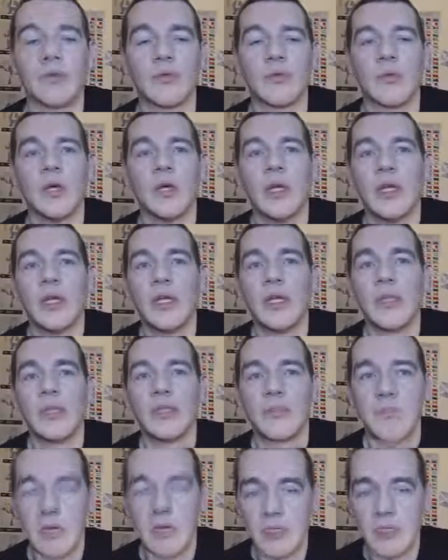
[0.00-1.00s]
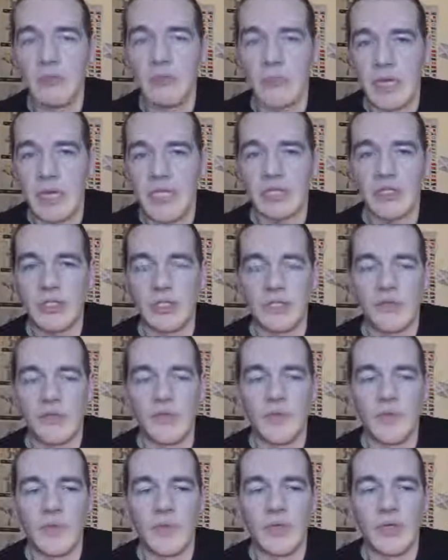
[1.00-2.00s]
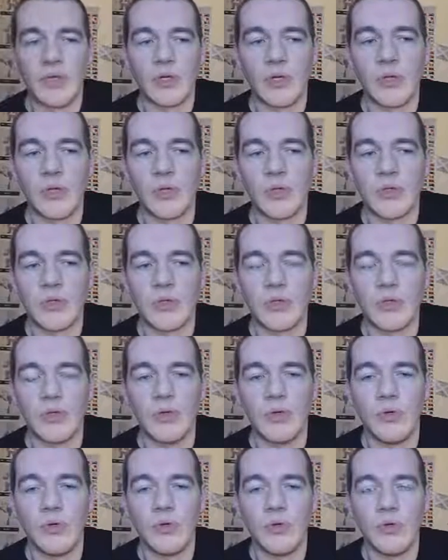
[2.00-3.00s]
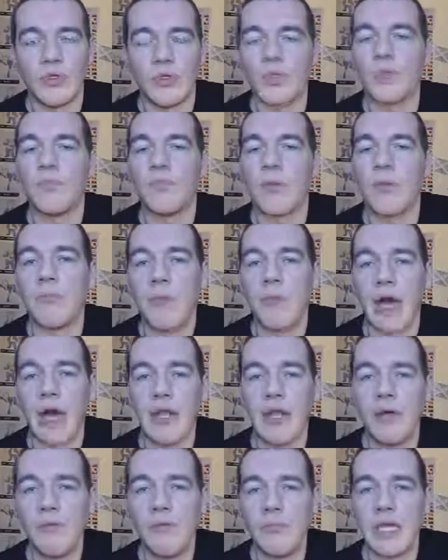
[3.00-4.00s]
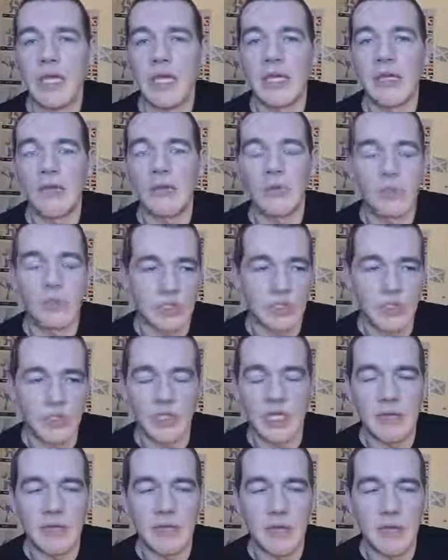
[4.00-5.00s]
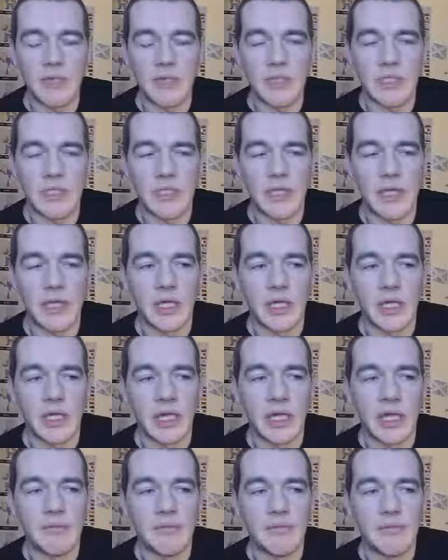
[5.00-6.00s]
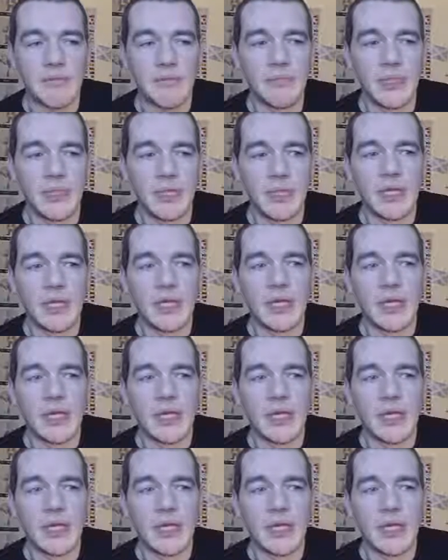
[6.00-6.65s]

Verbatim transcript: So the special mention goes to Super Mario Maker, which just came out recently. Um,